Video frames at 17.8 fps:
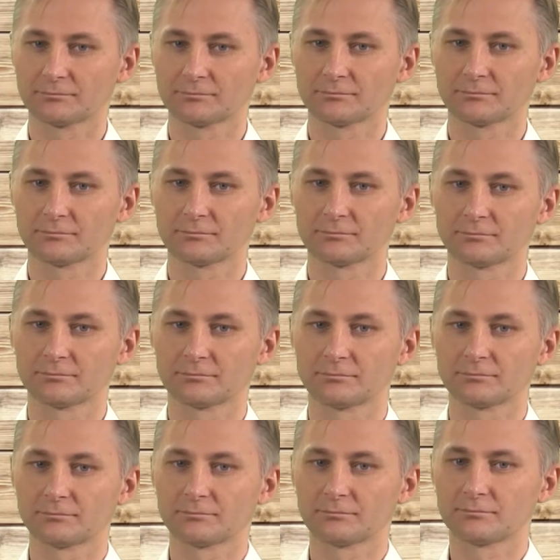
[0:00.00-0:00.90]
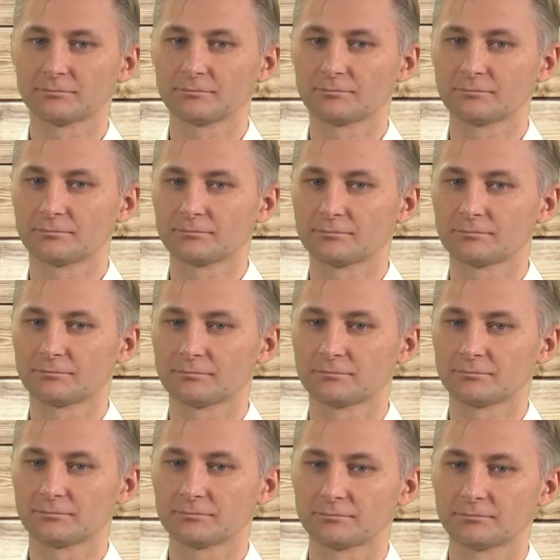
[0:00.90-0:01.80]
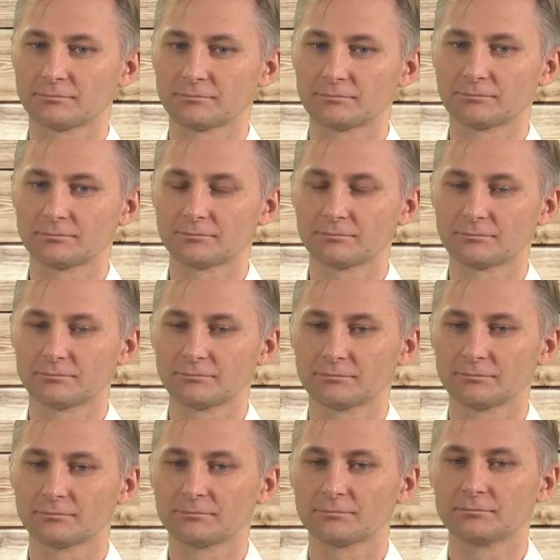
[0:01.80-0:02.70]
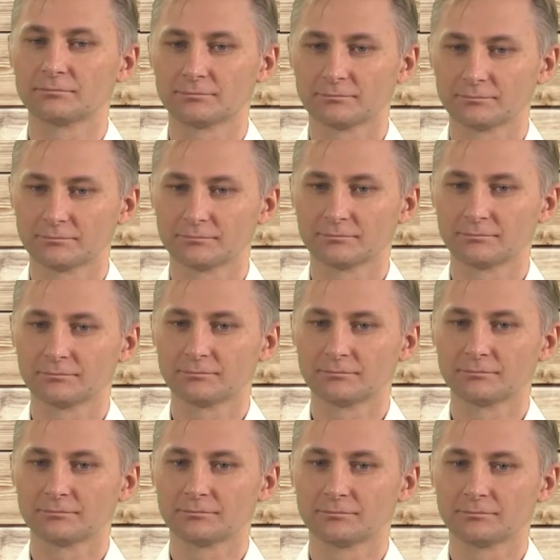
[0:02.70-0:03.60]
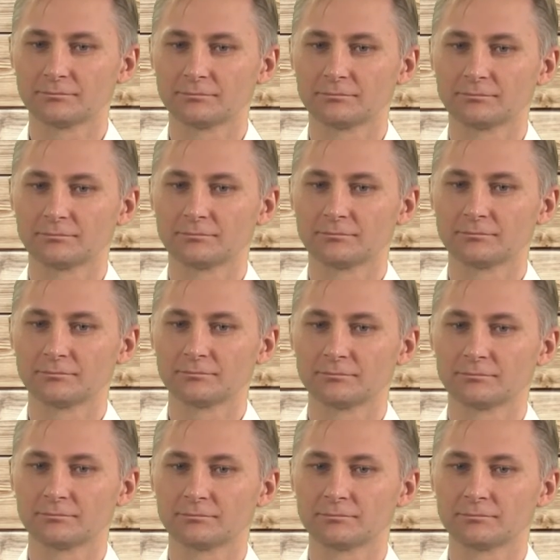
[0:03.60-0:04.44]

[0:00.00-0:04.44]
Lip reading: [no speech]